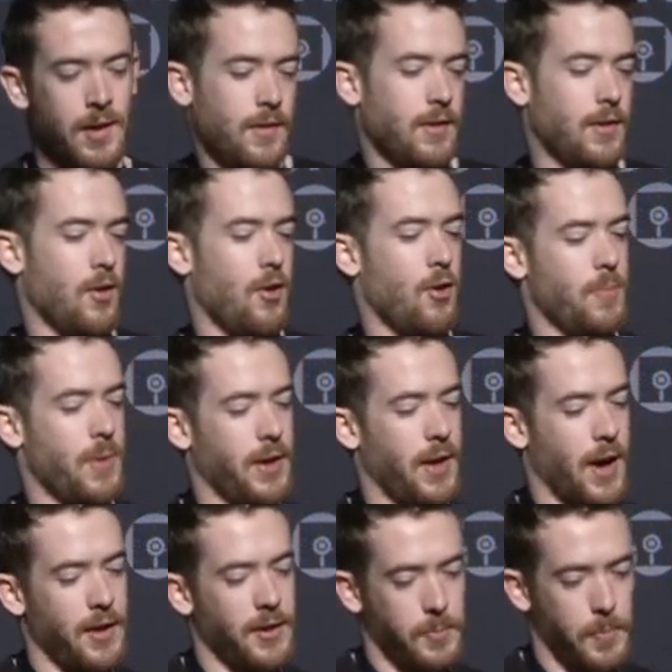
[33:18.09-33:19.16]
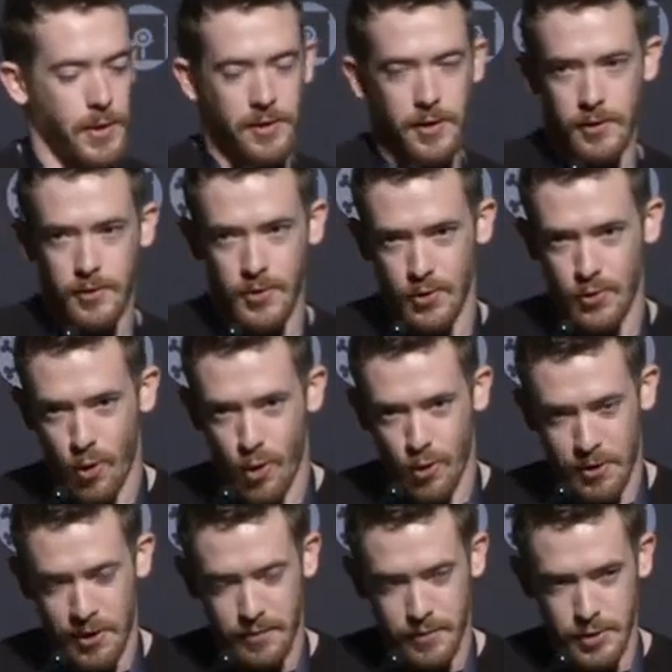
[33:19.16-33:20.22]
The oh my god, as pen testers will
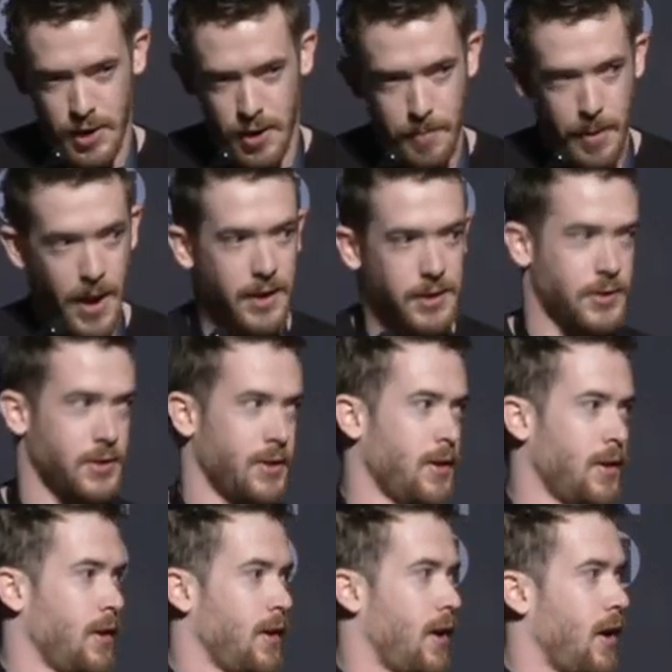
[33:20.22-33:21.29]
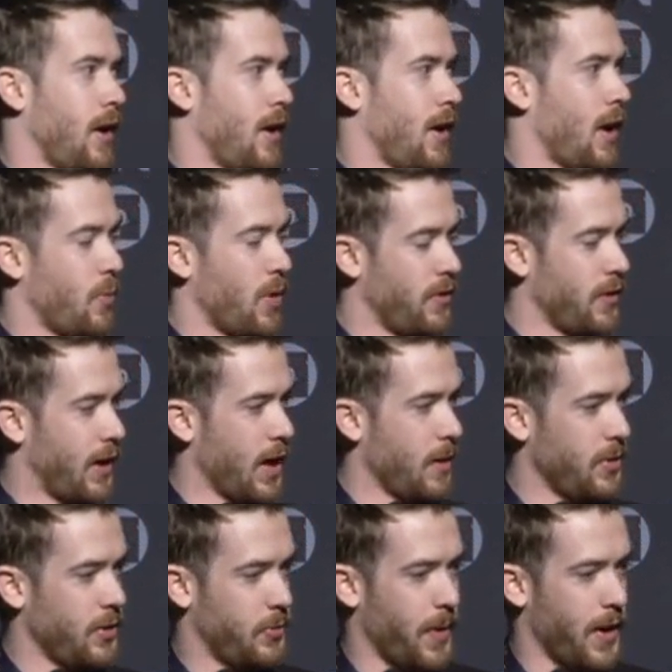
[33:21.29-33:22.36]
all have a job patch. I read the
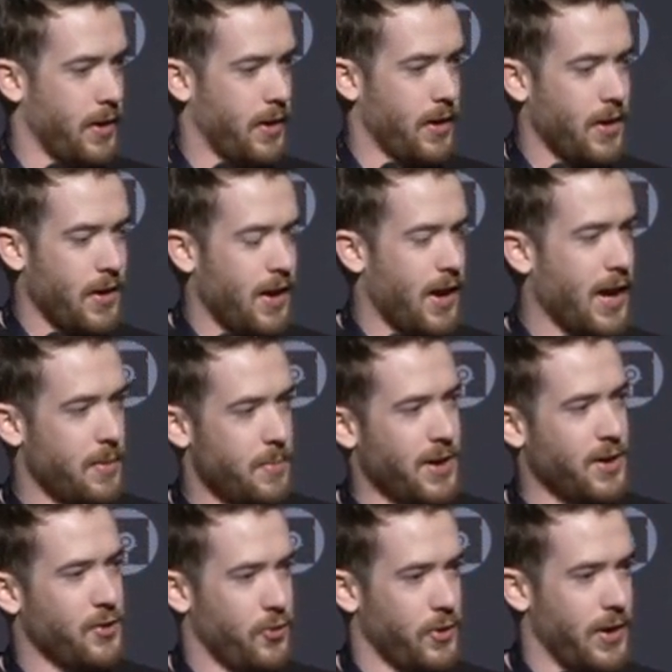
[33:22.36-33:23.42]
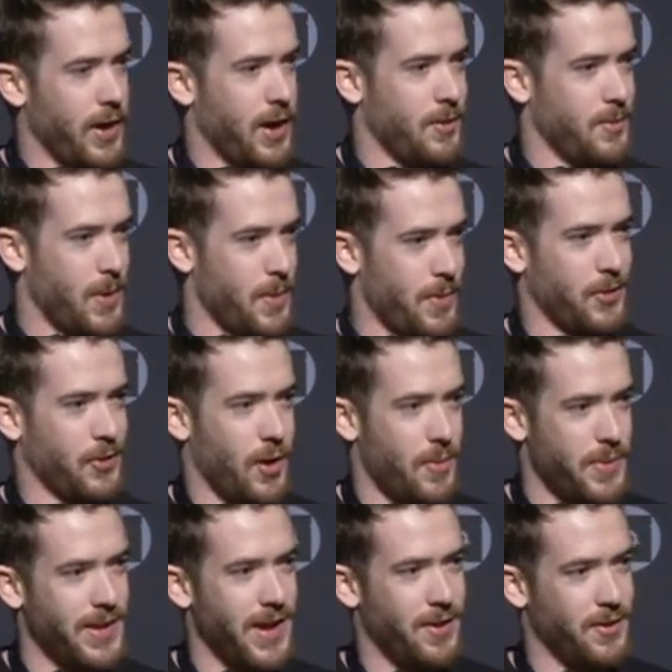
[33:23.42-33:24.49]
KB spec. I had a minor freak out. My boss called
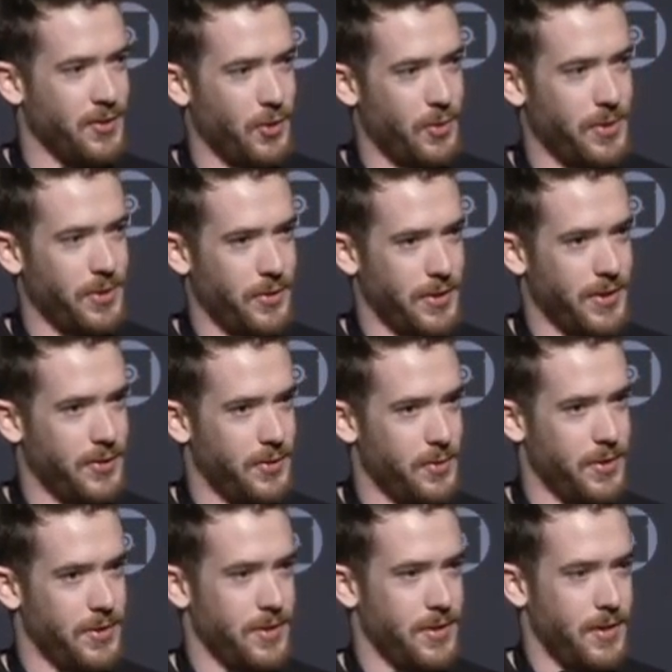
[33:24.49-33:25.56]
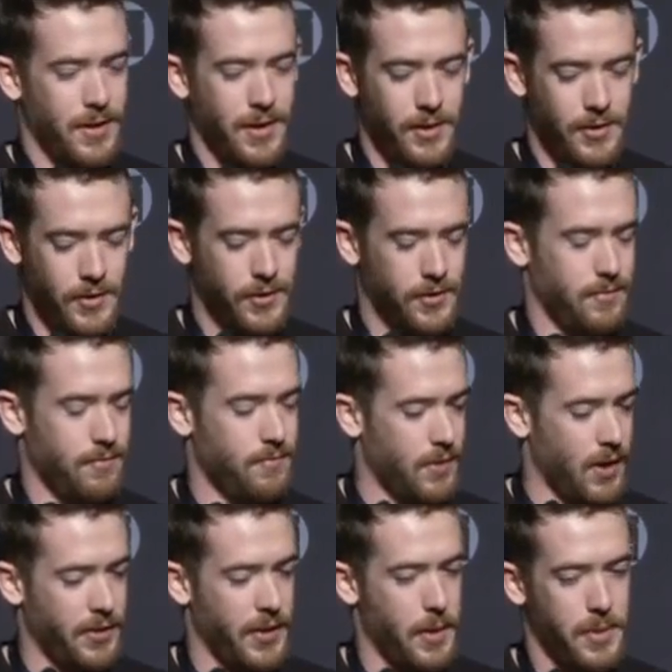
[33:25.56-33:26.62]
me down and told me to look into it. It's
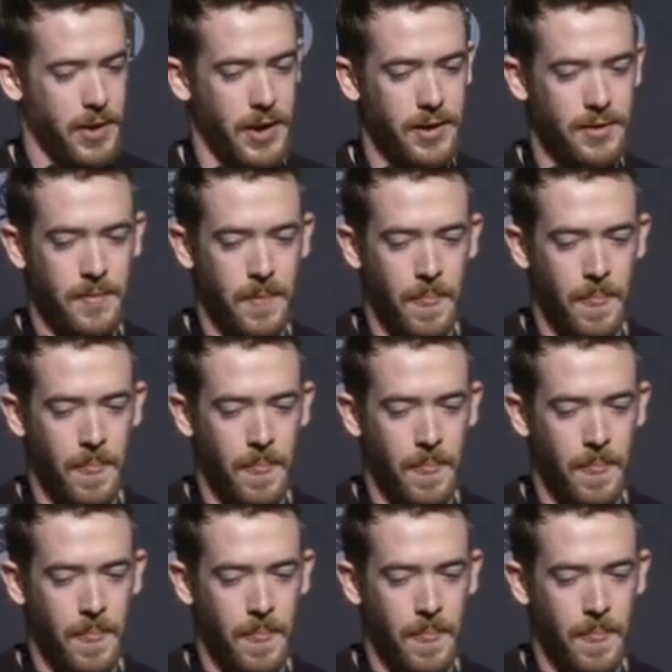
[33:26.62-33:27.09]
not that bad.